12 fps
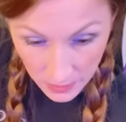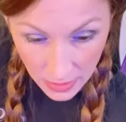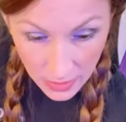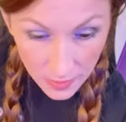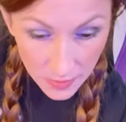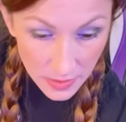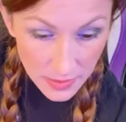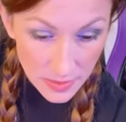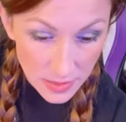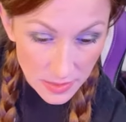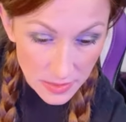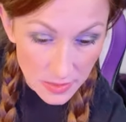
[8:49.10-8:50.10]
This
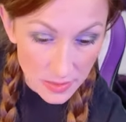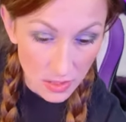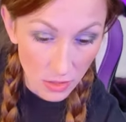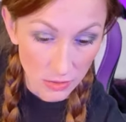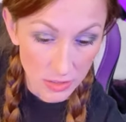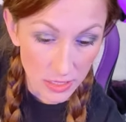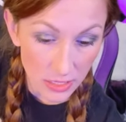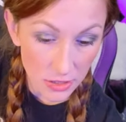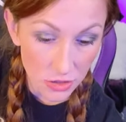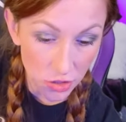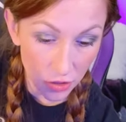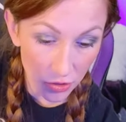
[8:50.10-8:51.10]
is salty
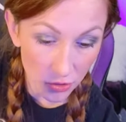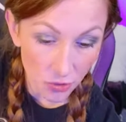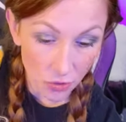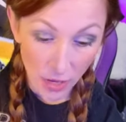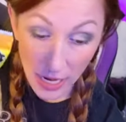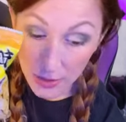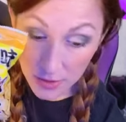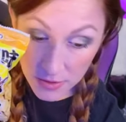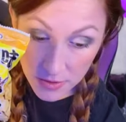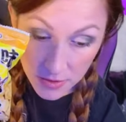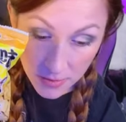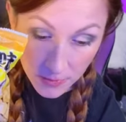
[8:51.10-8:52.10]
turtle
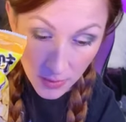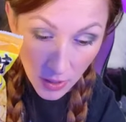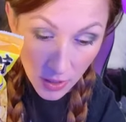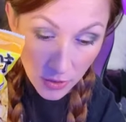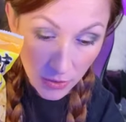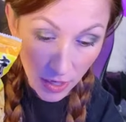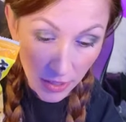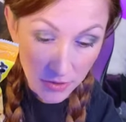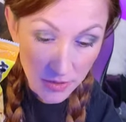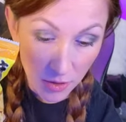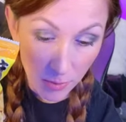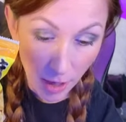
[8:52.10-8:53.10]
crackers. Crackers that
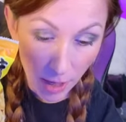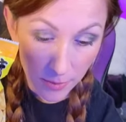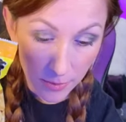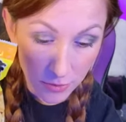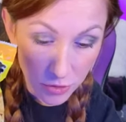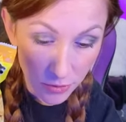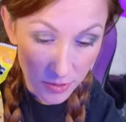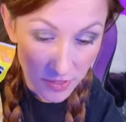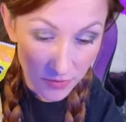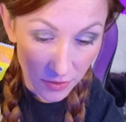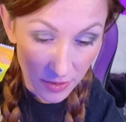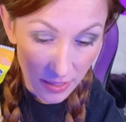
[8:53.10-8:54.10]
are popular choice
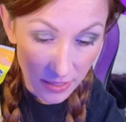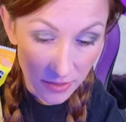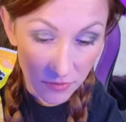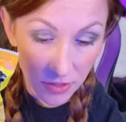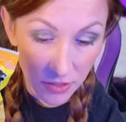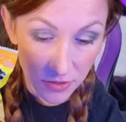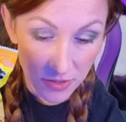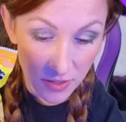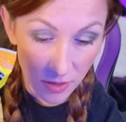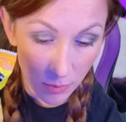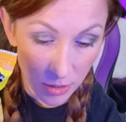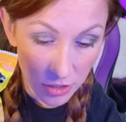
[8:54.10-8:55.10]
for the end of year
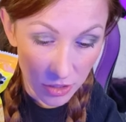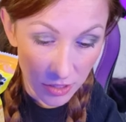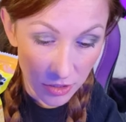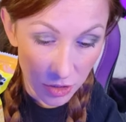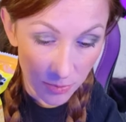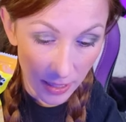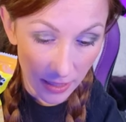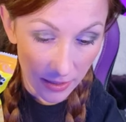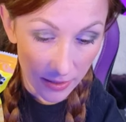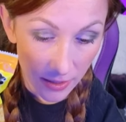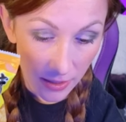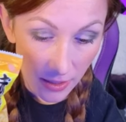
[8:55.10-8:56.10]
celebration in Japan.
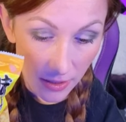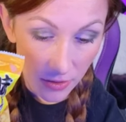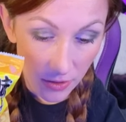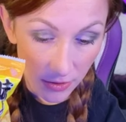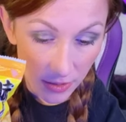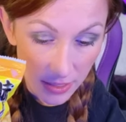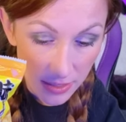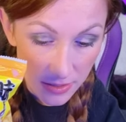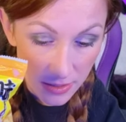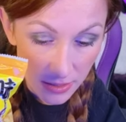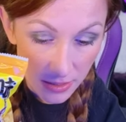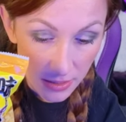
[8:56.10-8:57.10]
They're
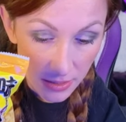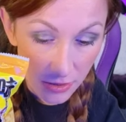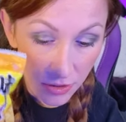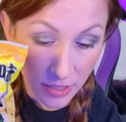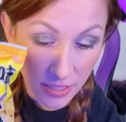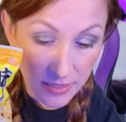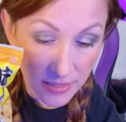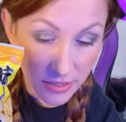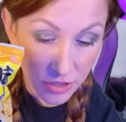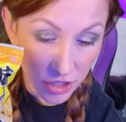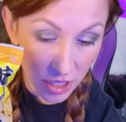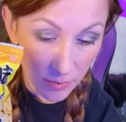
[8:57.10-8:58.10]
easily they're easy to
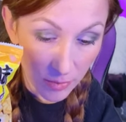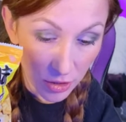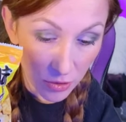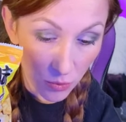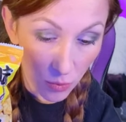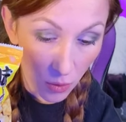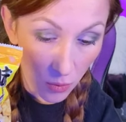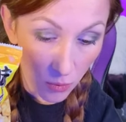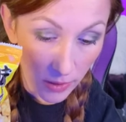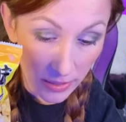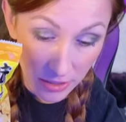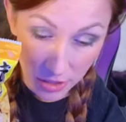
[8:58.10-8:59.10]
share, but you won't
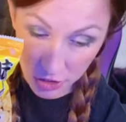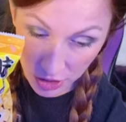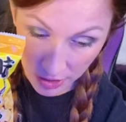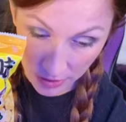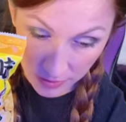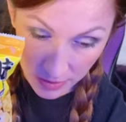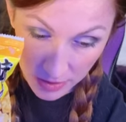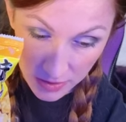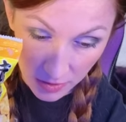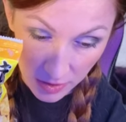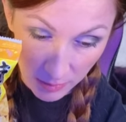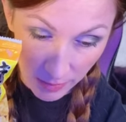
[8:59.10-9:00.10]
want to share. These
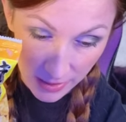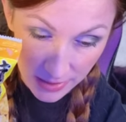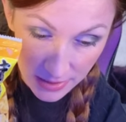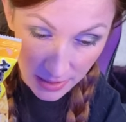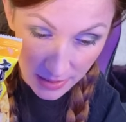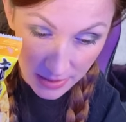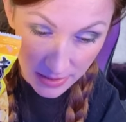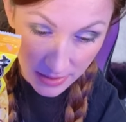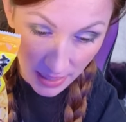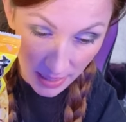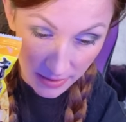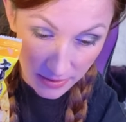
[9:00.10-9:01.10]
salty bite-sized
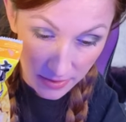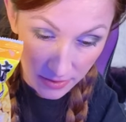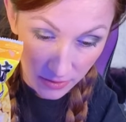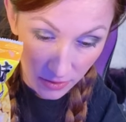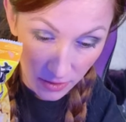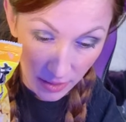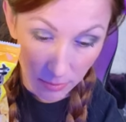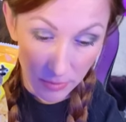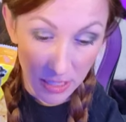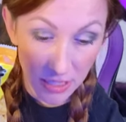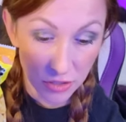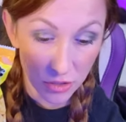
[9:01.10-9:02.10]
snacks look like
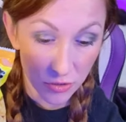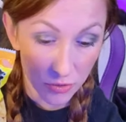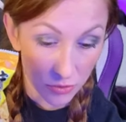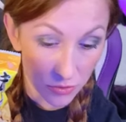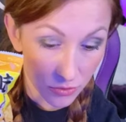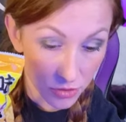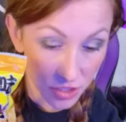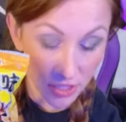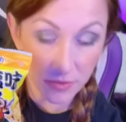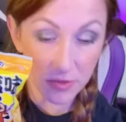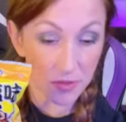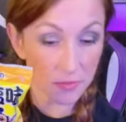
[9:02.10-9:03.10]
mini turtle
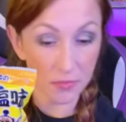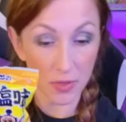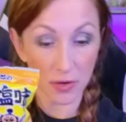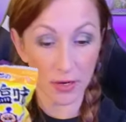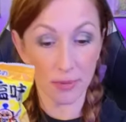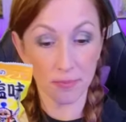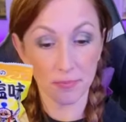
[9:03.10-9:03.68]
shells. All right.